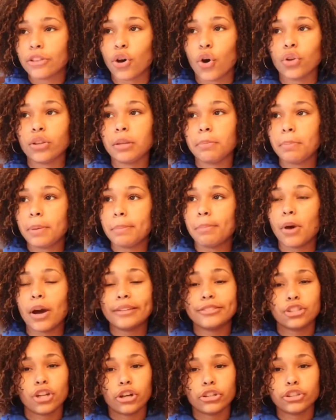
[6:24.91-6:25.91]
The only people
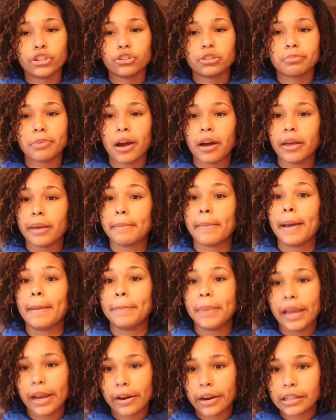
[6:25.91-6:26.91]
I talked to was probably my
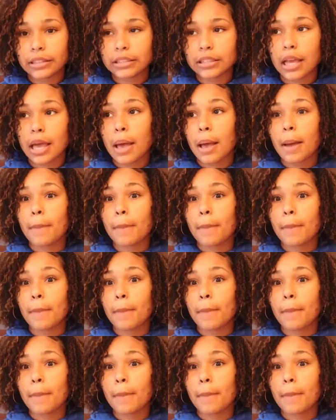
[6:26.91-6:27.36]
parents,